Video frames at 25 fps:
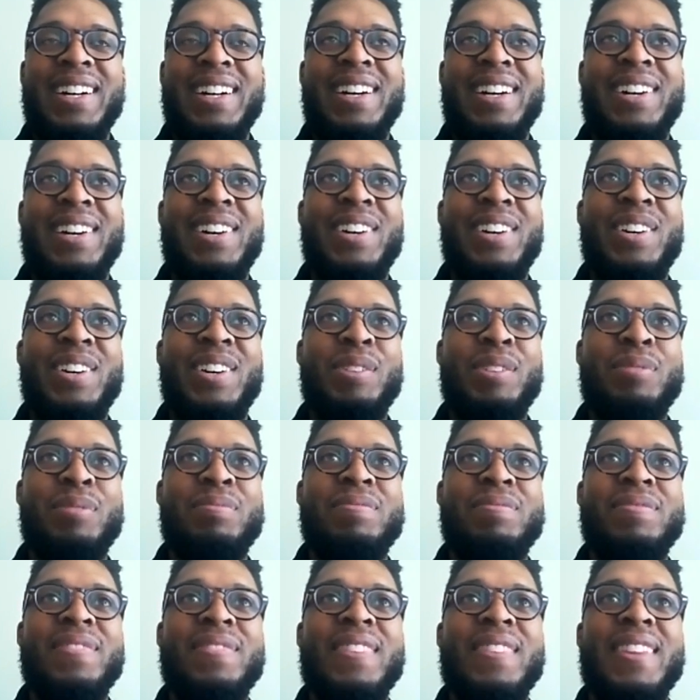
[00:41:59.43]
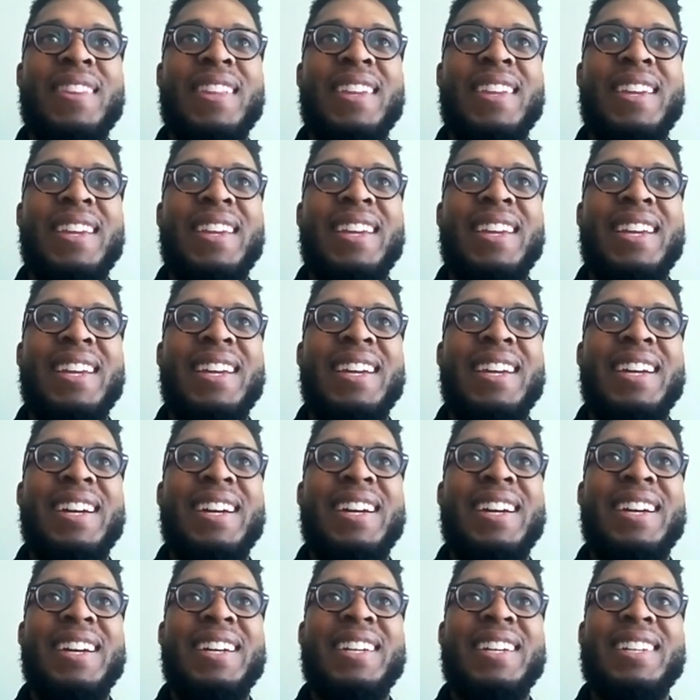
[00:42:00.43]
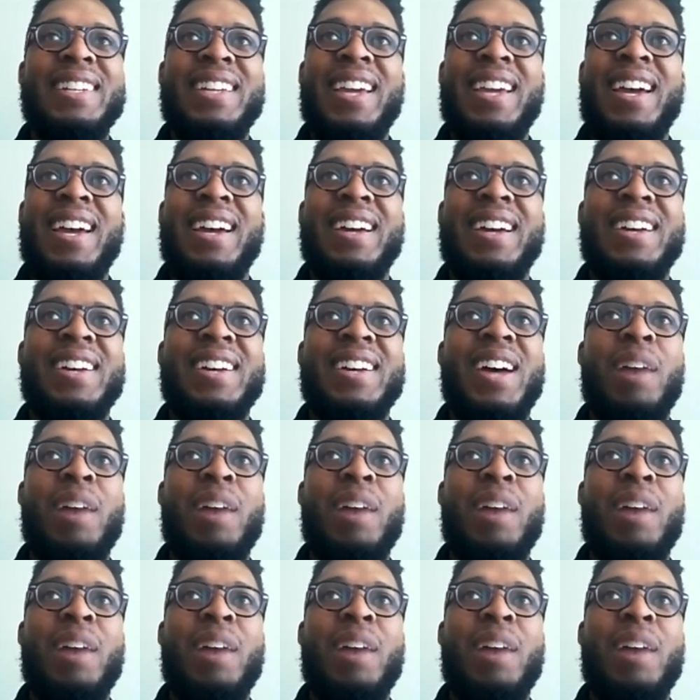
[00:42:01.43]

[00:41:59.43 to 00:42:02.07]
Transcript: um, yeah,